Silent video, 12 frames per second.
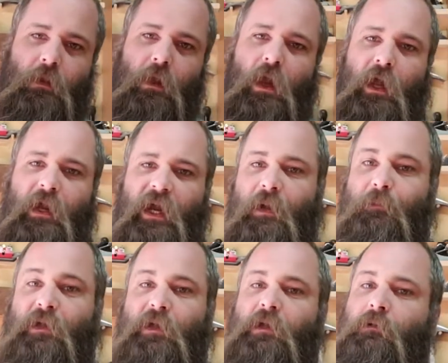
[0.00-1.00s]
And
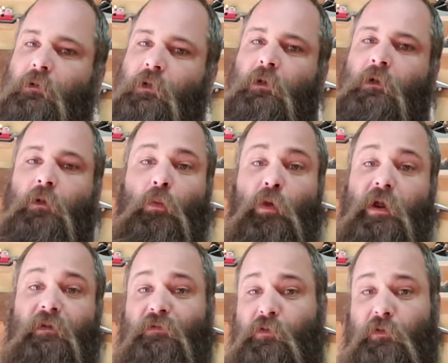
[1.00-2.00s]
happy
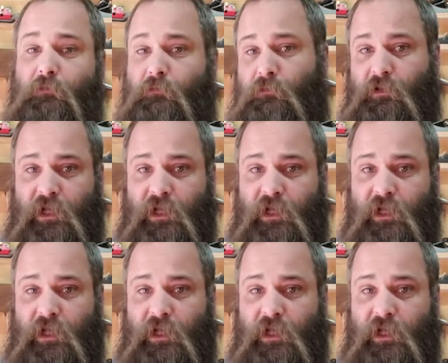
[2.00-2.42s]
whatever